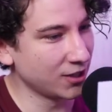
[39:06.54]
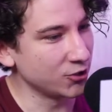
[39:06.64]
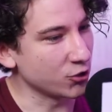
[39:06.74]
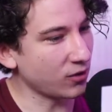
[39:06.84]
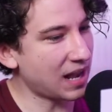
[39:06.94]

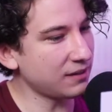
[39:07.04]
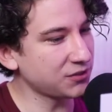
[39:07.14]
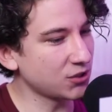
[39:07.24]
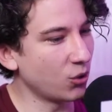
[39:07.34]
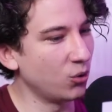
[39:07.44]

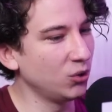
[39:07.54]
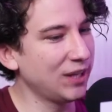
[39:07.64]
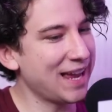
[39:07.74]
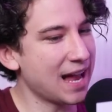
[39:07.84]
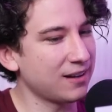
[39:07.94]
Giraffes
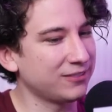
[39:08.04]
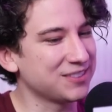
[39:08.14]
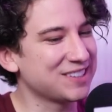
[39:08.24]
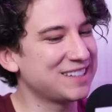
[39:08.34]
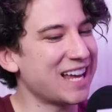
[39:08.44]
only have
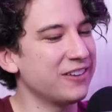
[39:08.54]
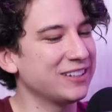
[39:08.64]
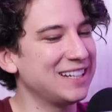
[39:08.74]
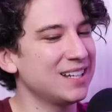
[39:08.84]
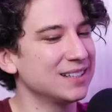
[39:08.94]

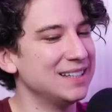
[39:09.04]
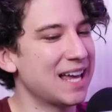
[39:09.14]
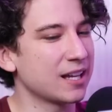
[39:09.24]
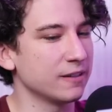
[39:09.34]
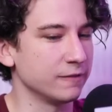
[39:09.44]
7
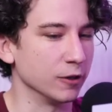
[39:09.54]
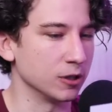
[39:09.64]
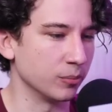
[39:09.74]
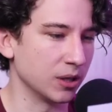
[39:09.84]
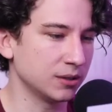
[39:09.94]
neck
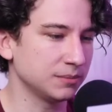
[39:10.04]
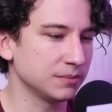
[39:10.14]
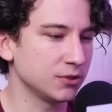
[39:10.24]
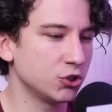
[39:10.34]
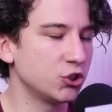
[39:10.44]
vertebrae,
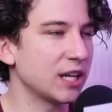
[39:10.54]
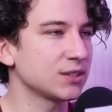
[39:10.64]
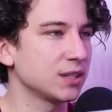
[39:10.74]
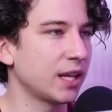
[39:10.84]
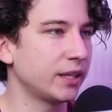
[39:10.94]

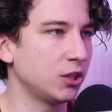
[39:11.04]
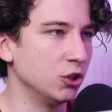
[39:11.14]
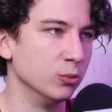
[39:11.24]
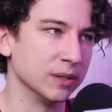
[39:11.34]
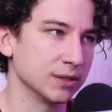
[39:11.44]
just like
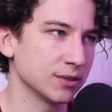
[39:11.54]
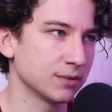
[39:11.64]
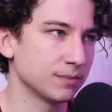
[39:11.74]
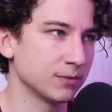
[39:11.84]
humans.